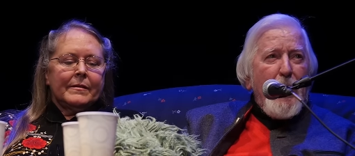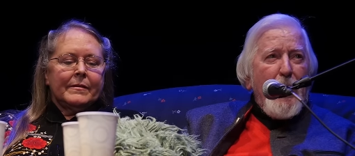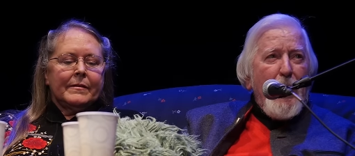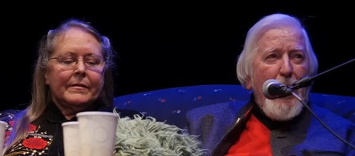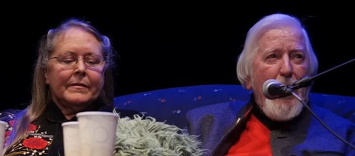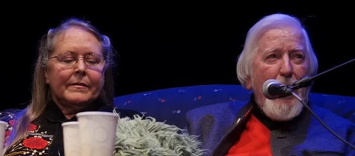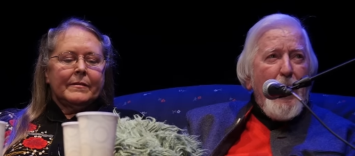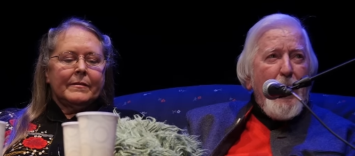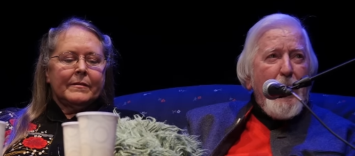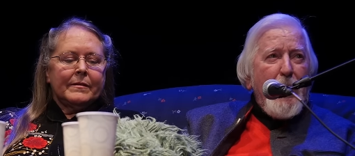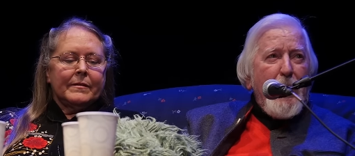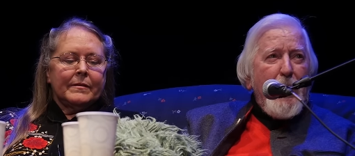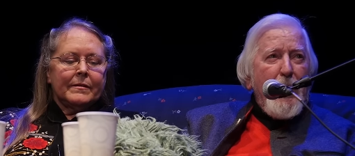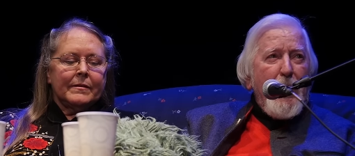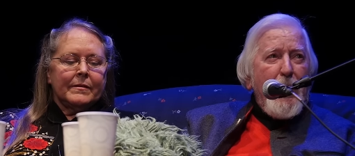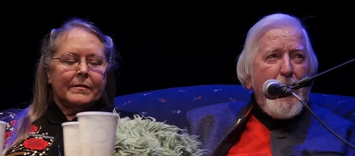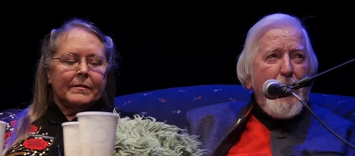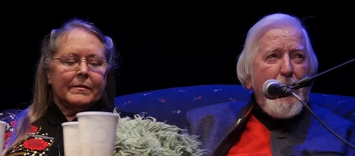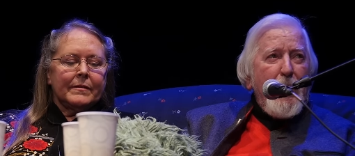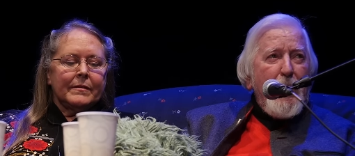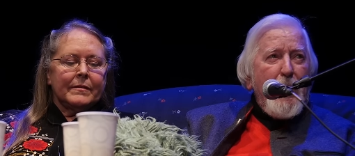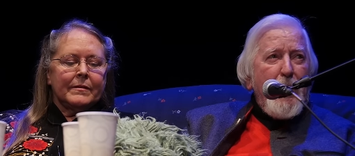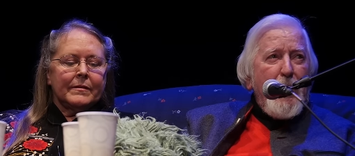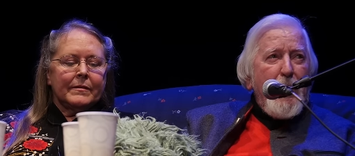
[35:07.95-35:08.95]
Speaker 1: And, uh,
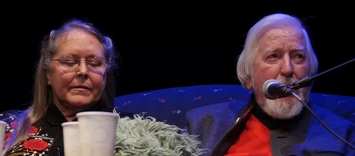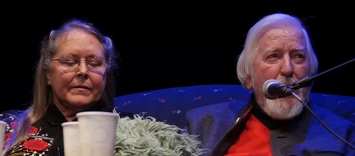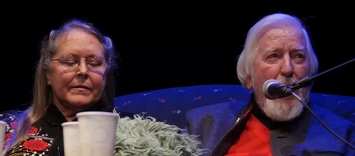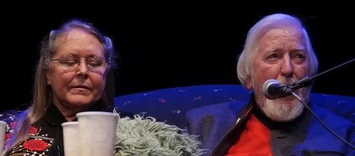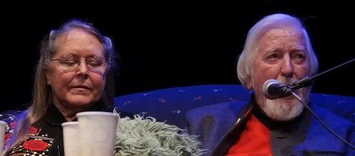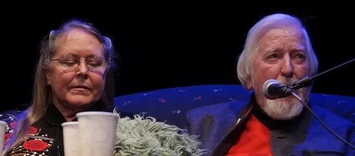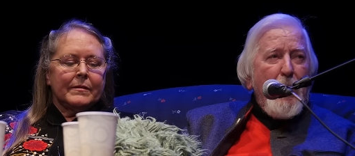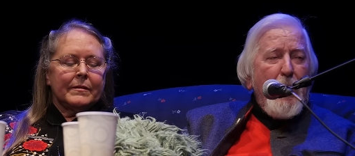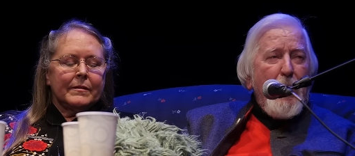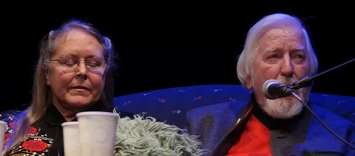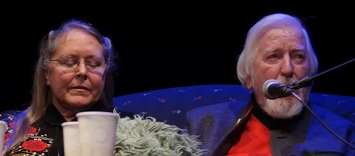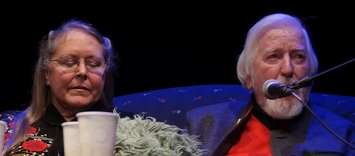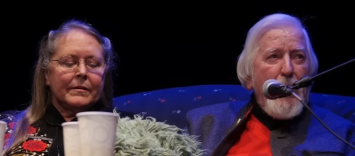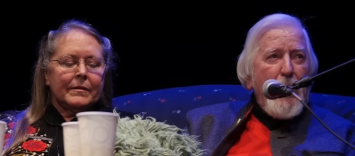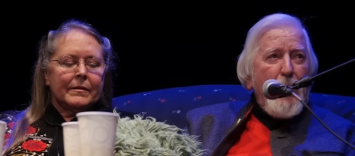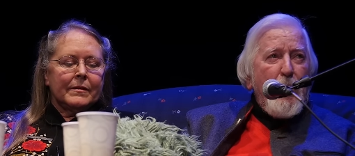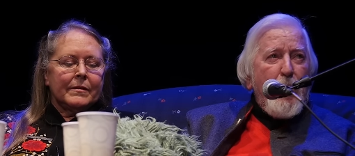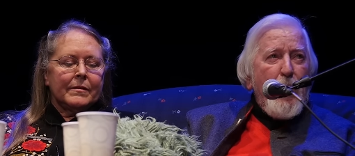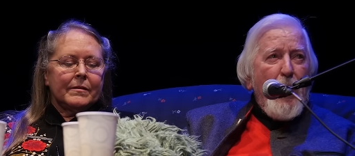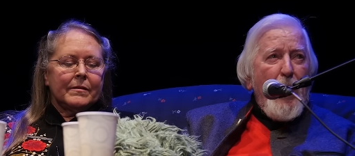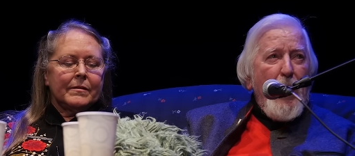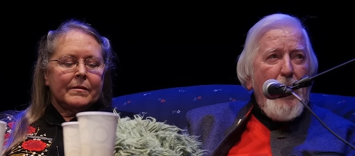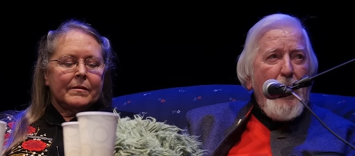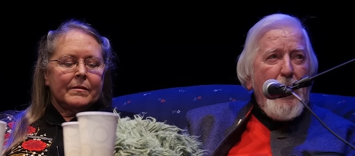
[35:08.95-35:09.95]
I, when
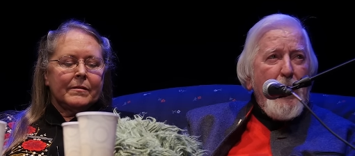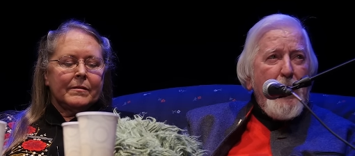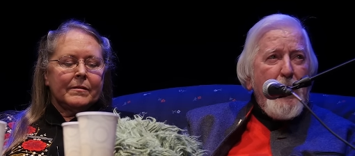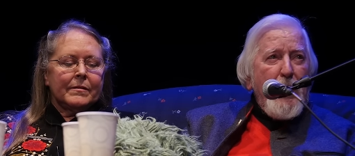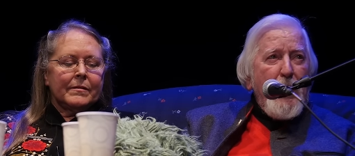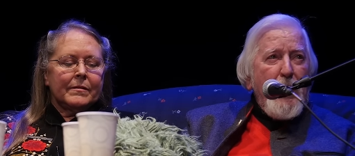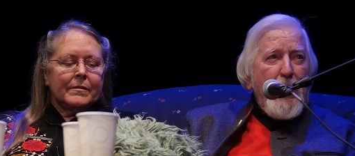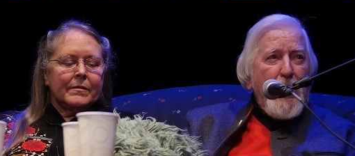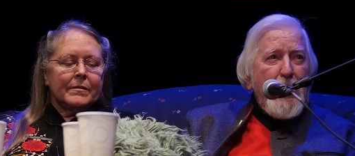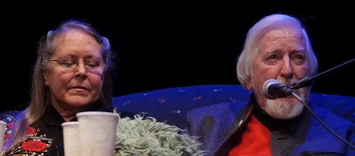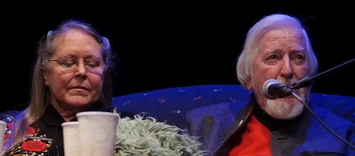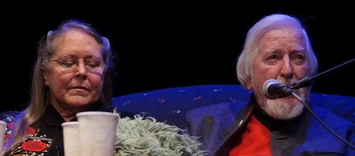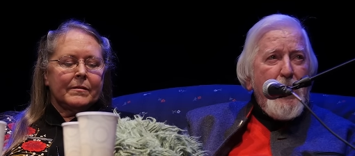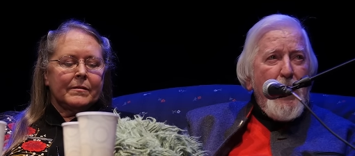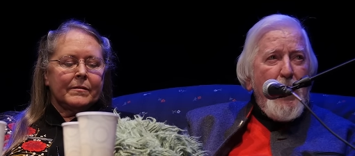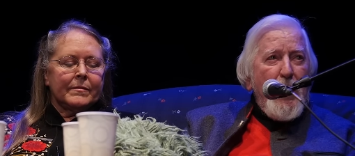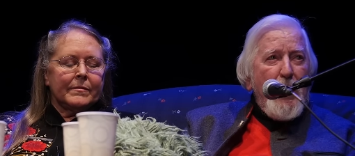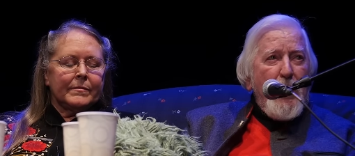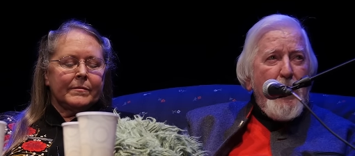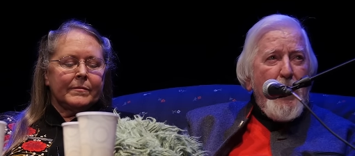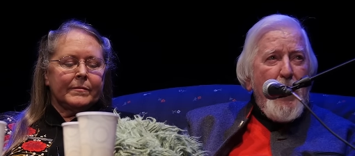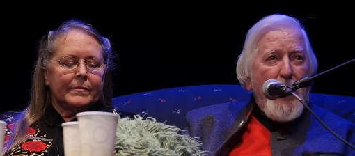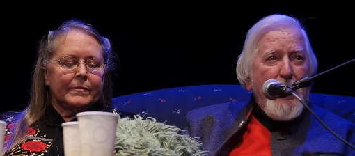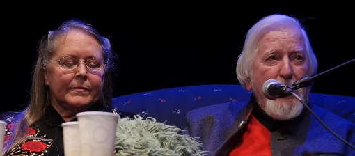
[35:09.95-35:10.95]
Brian, his
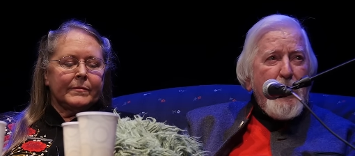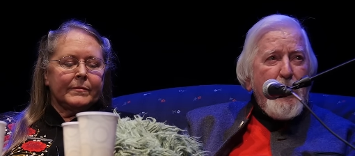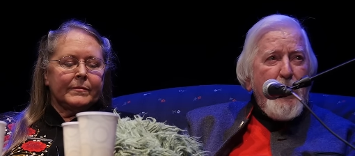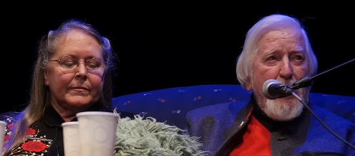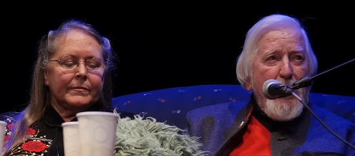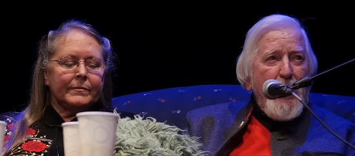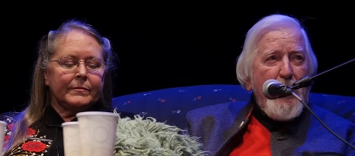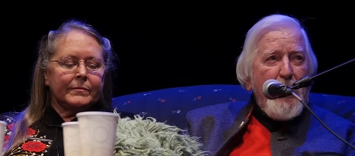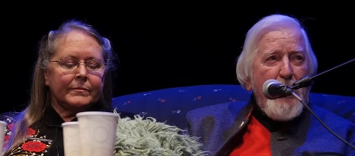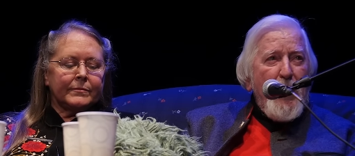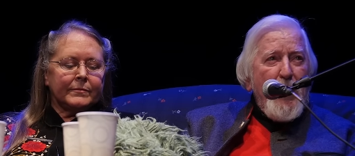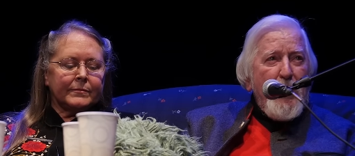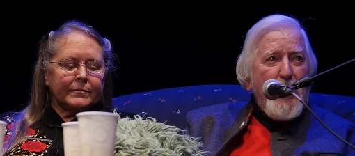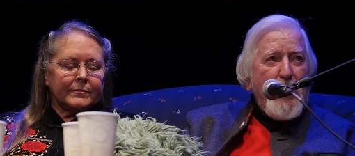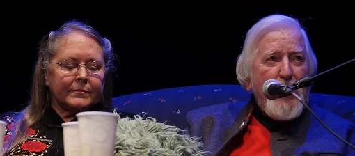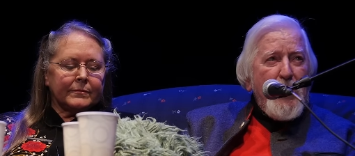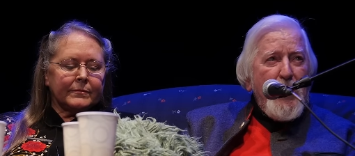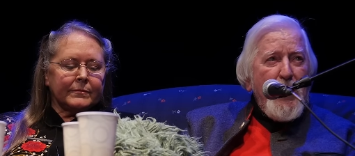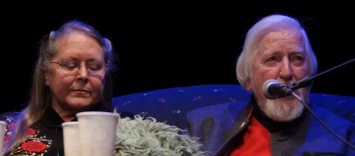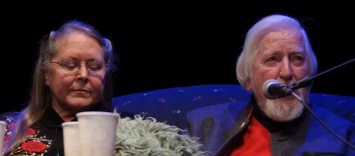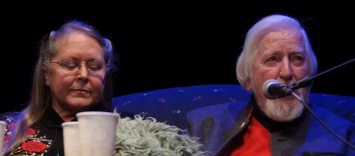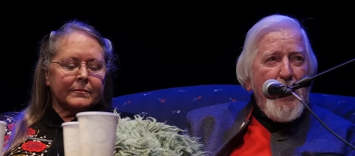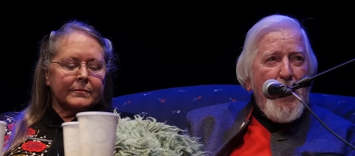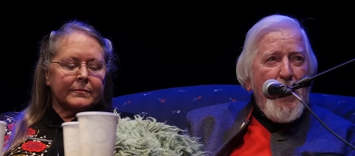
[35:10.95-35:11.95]
son, asked me if I would
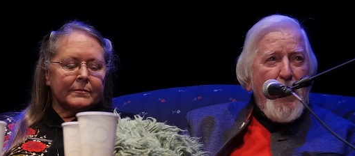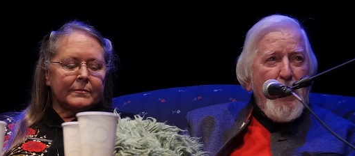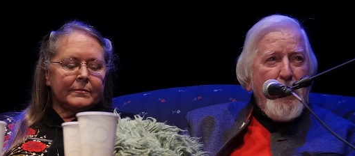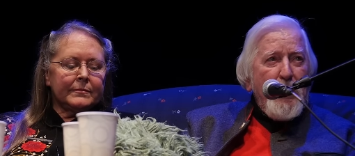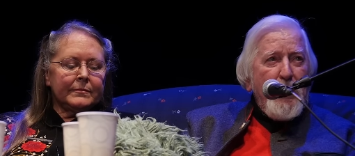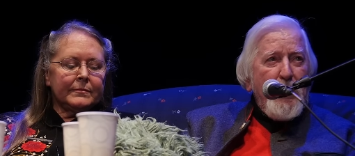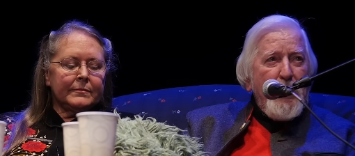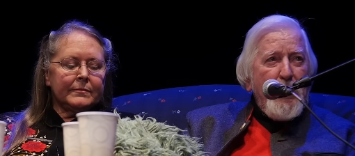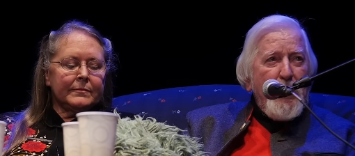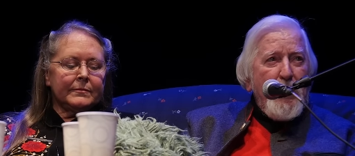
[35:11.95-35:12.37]
sing that,